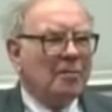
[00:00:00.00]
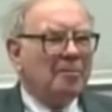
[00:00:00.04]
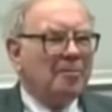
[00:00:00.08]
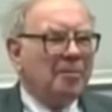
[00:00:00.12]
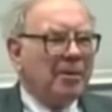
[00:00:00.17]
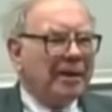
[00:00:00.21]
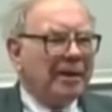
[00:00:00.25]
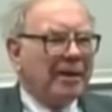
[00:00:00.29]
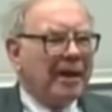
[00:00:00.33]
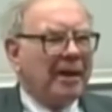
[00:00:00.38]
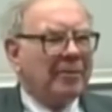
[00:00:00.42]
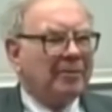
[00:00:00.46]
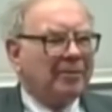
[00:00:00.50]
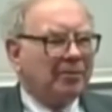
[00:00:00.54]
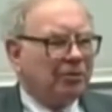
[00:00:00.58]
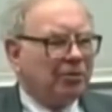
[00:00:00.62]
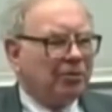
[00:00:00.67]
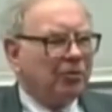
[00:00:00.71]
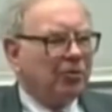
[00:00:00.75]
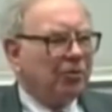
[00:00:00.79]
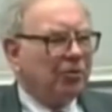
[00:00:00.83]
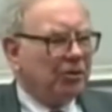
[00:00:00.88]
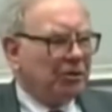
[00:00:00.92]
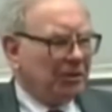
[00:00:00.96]
Big
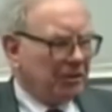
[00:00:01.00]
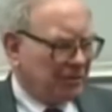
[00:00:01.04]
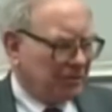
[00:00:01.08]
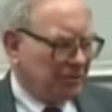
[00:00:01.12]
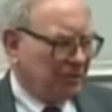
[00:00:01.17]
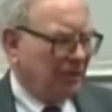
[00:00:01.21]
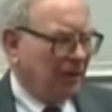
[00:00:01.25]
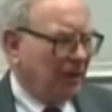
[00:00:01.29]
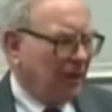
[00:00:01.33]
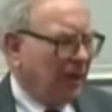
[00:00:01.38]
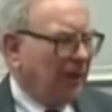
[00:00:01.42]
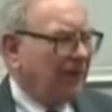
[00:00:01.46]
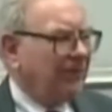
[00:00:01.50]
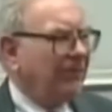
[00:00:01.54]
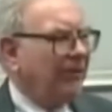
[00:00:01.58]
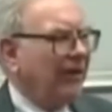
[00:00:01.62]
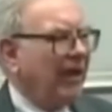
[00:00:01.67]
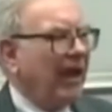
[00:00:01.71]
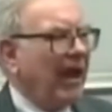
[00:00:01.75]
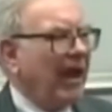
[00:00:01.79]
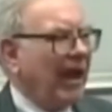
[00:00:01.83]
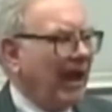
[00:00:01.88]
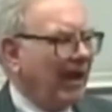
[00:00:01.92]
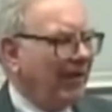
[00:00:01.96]
opportunities in life
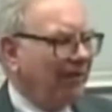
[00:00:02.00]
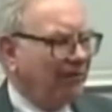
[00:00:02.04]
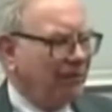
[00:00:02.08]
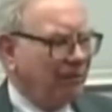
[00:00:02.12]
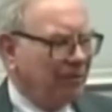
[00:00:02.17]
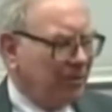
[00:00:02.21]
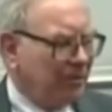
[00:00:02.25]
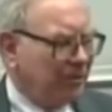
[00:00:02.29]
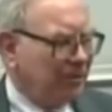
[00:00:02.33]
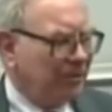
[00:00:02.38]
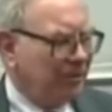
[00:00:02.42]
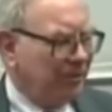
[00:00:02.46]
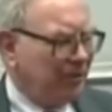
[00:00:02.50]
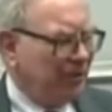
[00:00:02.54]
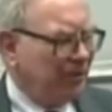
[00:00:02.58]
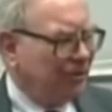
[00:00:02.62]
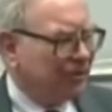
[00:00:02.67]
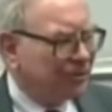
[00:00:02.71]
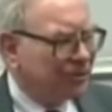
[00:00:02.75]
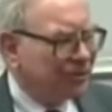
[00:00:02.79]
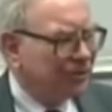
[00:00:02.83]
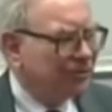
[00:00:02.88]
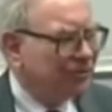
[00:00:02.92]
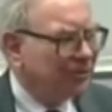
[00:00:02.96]
have to be
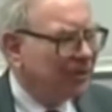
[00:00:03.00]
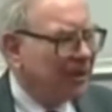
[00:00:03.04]
seized.